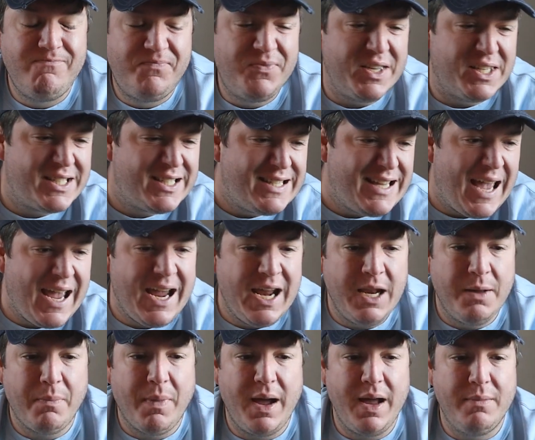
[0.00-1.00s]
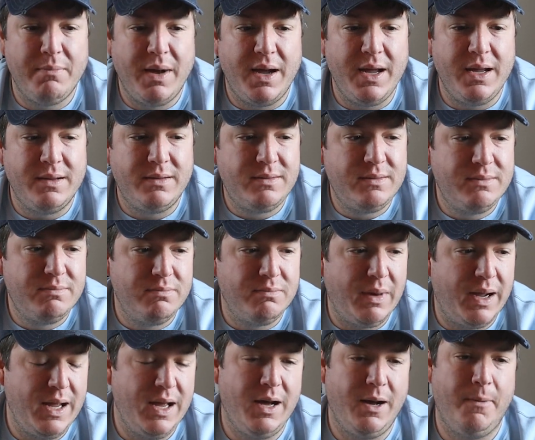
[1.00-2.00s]
disdain and my, my,
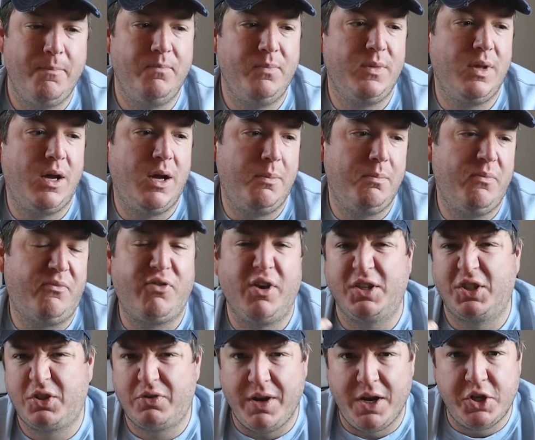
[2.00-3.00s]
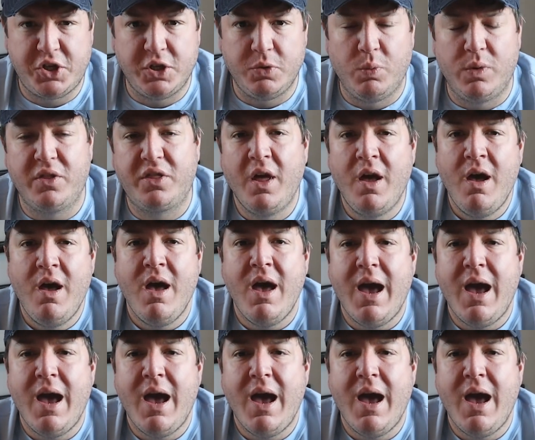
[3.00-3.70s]
my um, uh, frustration with